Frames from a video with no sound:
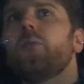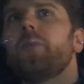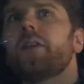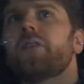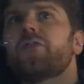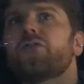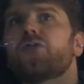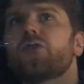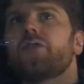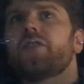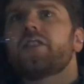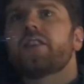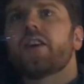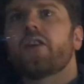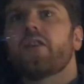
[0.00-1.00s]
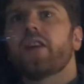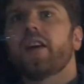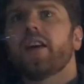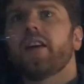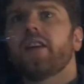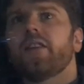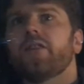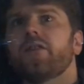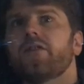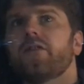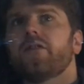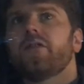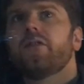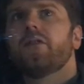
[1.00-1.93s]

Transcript: bit of surface area is